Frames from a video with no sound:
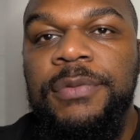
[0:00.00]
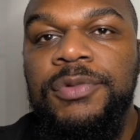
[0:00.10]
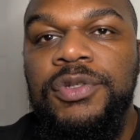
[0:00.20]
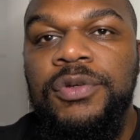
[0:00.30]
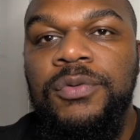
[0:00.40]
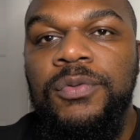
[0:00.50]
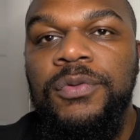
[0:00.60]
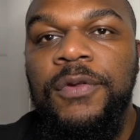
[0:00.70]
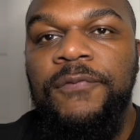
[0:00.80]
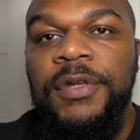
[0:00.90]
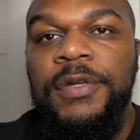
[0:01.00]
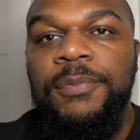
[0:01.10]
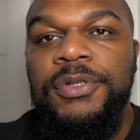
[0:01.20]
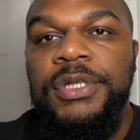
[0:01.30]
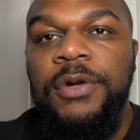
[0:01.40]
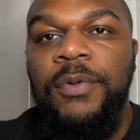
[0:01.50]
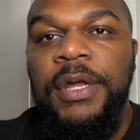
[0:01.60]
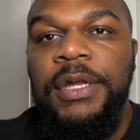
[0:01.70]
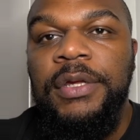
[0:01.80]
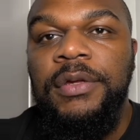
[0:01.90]
to the 50%
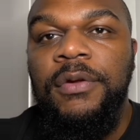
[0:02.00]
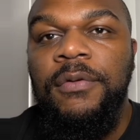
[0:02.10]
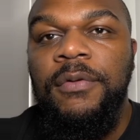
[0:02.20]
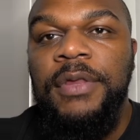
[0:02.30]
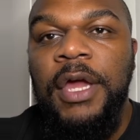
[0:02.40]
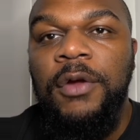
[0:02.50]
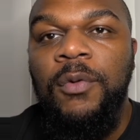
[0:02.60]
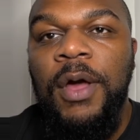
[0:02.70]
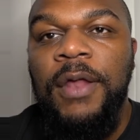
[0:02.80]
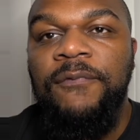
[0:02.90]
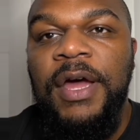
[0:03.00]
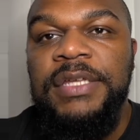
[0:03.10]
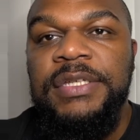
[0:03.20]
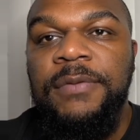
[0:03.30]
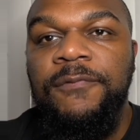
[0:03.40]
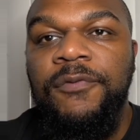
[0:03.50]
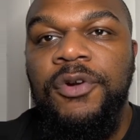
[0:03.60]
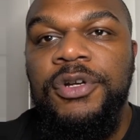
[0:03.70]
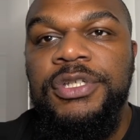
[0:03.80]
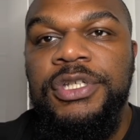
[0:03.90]
rating that qualifies him
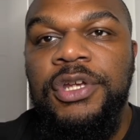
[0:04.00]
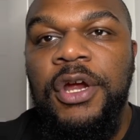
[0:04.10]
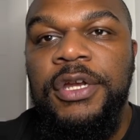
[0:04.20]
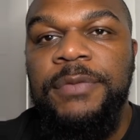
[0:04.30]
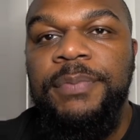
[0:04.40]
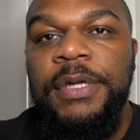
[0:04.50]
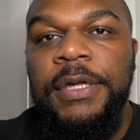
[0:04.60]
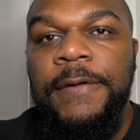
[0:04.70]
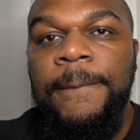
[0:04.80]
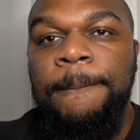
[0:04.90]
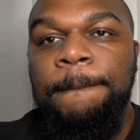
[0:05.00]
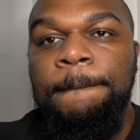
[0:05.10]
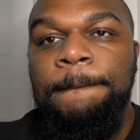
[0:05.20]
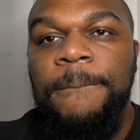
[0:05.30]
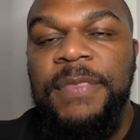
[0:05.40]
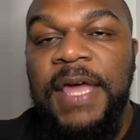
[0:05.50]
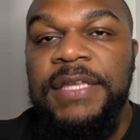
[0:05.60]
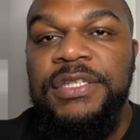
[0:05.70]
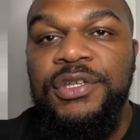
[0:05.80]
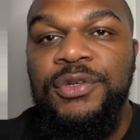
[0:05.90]
for CRDP.
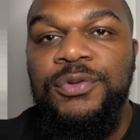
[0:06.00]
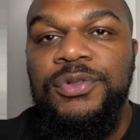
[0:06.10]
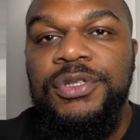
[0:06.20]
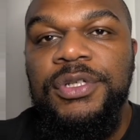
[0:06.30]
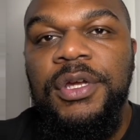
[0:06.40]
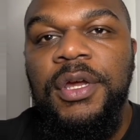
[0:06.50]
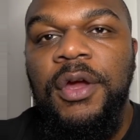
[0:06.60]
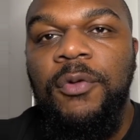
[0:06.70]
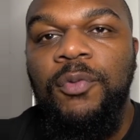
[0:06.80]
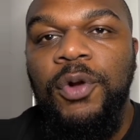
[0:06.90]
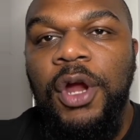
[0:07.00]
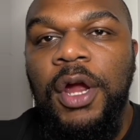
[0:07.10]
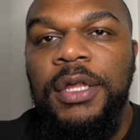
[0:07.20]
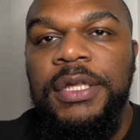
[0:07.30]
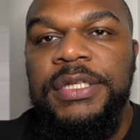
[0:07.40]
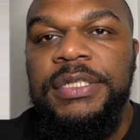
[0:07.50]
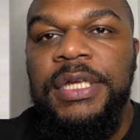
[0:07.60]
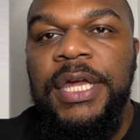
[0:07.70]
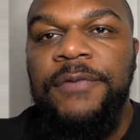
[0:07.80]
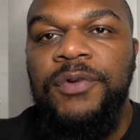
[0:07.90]
That's huge. Regardless,
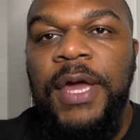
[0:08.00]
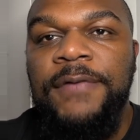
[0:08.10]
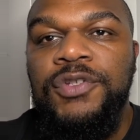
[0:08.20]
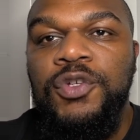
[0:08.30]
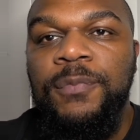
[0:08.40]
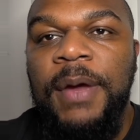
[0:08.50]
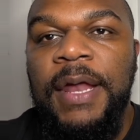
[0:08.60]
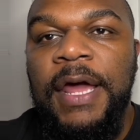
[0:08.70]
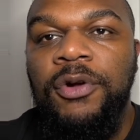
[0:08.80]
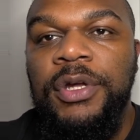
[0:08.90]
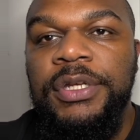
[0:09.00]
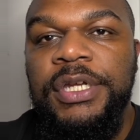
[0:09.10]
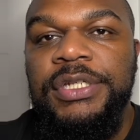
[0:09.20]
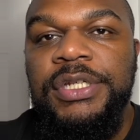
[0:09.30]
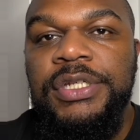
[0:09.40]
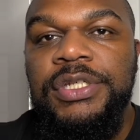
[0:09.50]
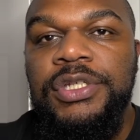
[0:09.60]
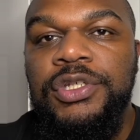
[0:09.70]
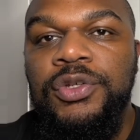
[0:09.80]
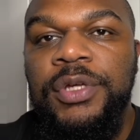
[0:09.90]
if you have 2 bilateral conditions,
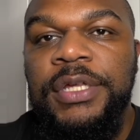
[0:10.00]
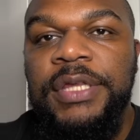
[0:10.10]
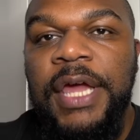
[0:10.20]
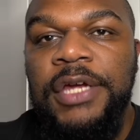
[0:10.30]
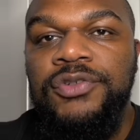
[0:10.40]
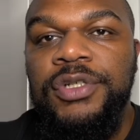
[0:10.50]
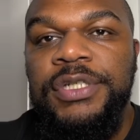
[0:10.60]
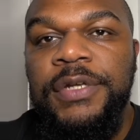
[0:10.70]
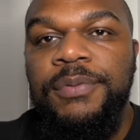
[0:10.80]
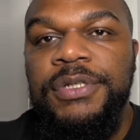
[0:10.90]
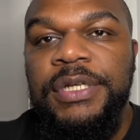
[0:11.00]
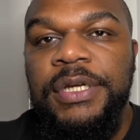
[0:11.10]
you get the extra 10%.